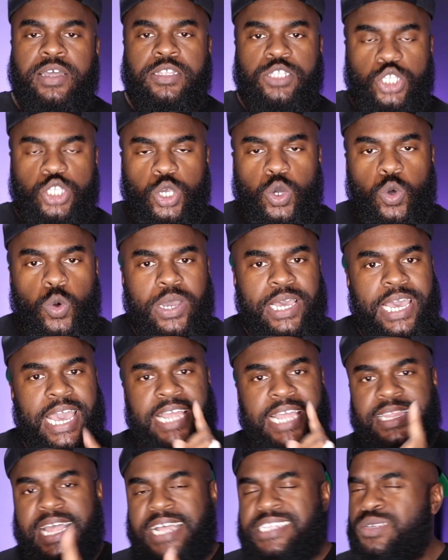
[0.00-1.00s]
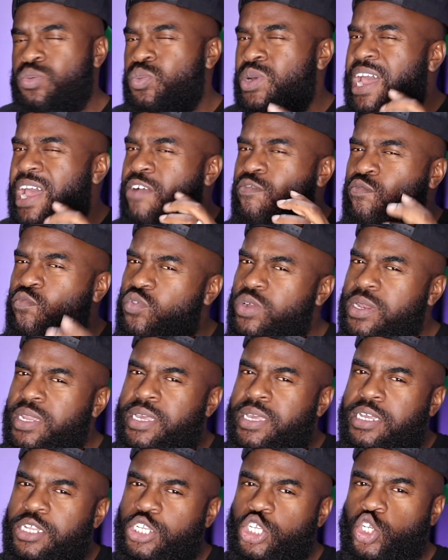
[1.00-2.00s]
to it and that's what I
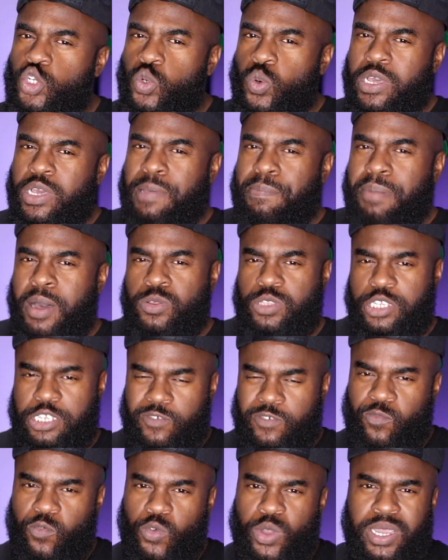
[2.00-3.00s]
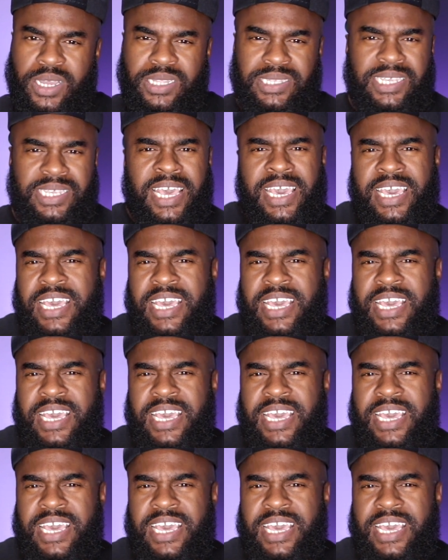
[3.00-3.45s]
really enjoy about this fragrance.